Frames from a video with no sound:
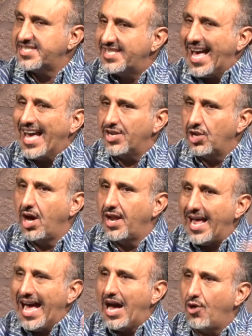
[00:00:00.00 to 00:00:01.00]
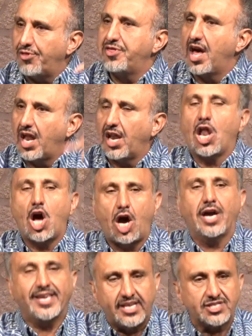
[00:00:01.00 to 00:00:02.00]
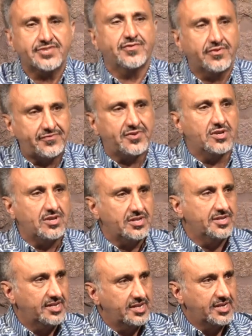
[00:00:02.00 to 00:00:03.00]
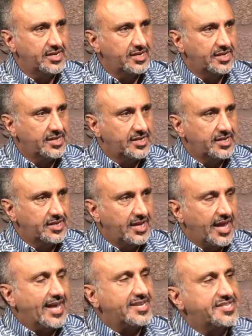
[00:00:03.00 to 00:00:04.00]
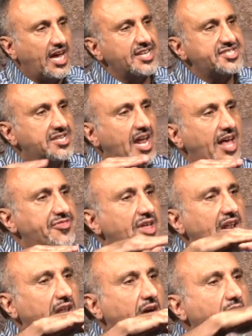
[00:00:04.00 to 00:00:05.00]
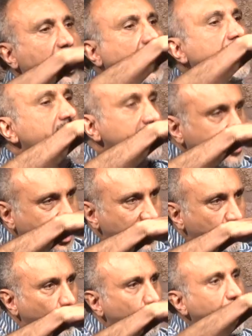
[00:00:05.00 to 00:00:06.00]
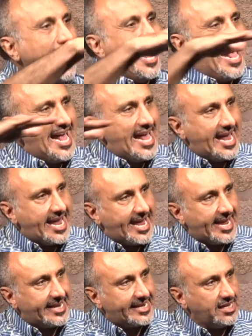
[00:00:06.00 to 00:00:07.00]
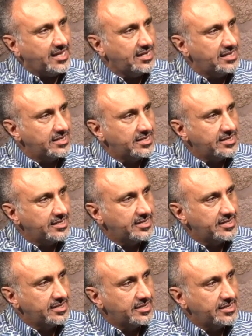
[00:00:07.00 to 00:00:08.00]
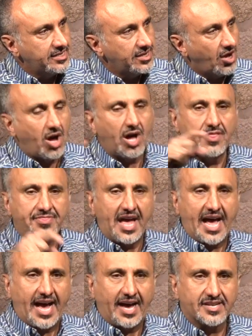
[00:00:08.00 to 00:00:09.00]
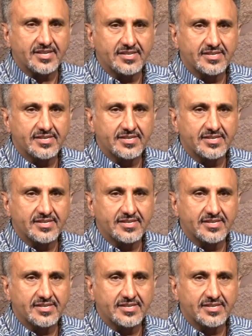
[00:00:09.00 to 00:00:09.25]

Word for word: that not how the law is fulfilled? And does not the law, keyword, hang on that?